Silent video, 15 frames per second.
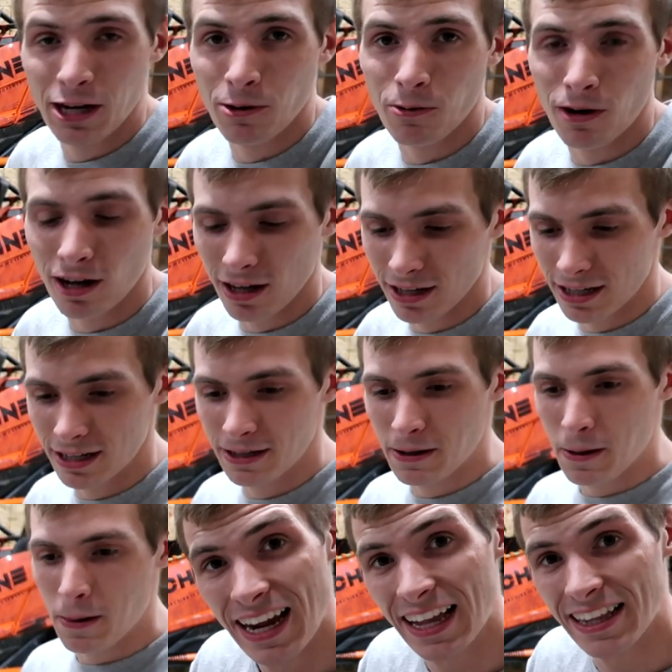quality
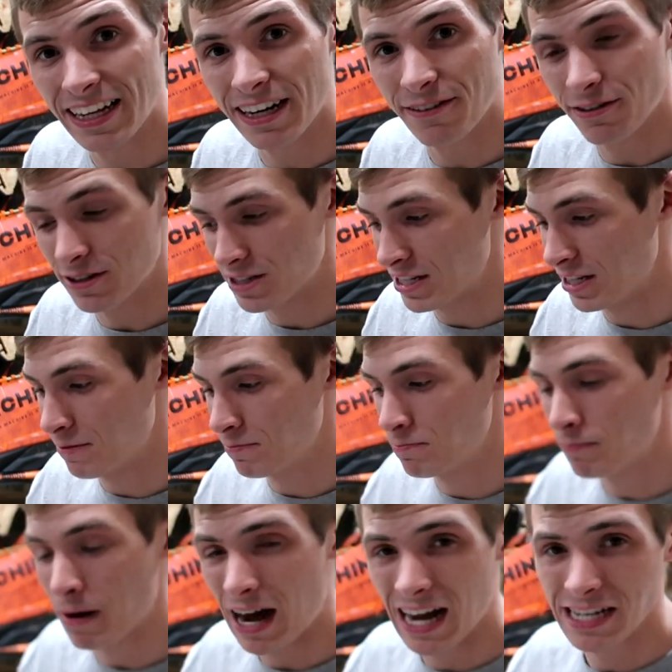and the difference in
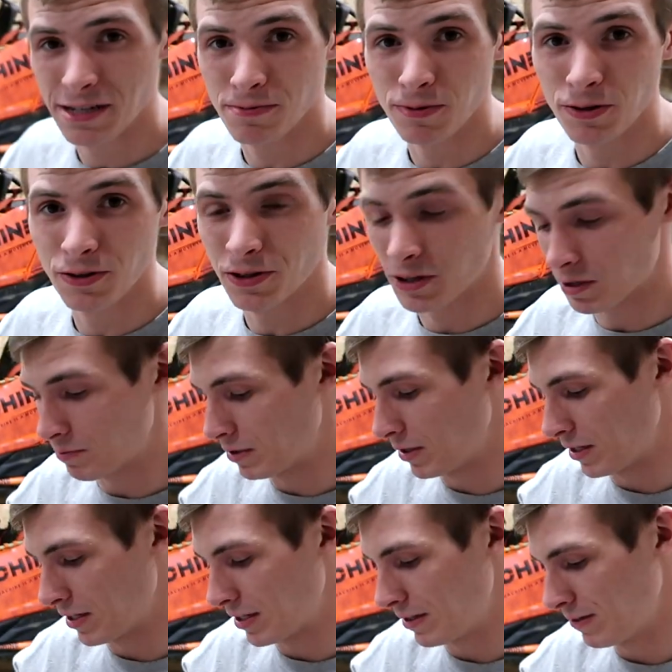possible
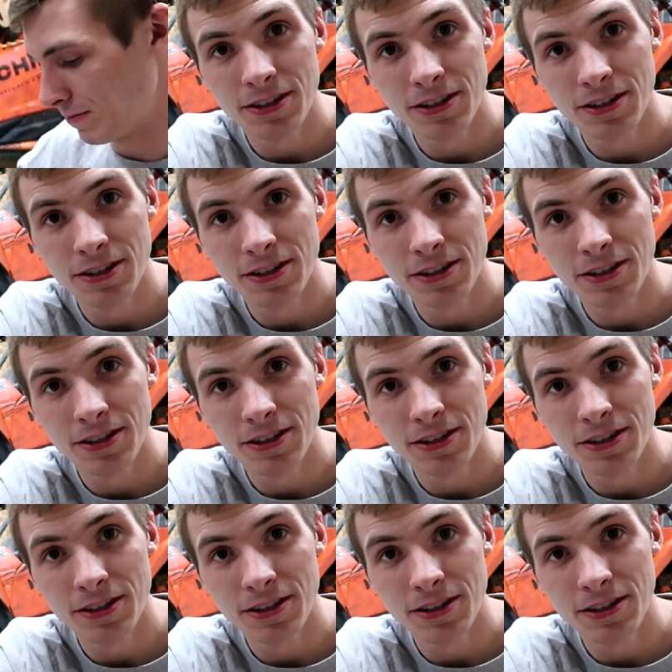durability.